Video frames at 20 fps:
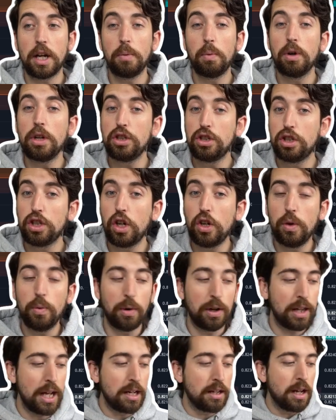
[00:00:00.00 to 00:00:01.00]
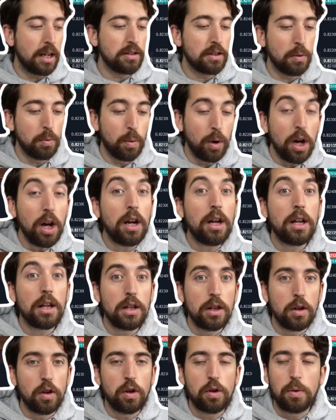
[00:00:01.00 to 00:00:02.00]
to show you one that doesn't work.
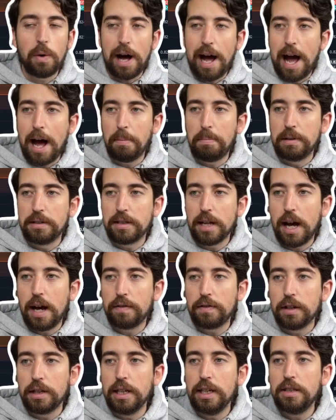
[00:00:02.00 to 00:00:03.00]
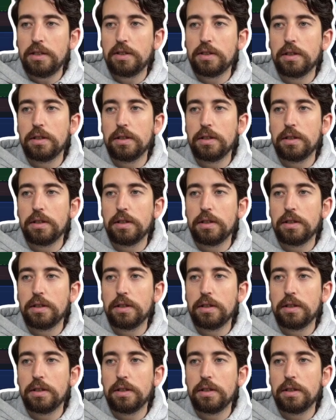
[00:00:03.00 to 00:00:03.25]
Look what happens after this.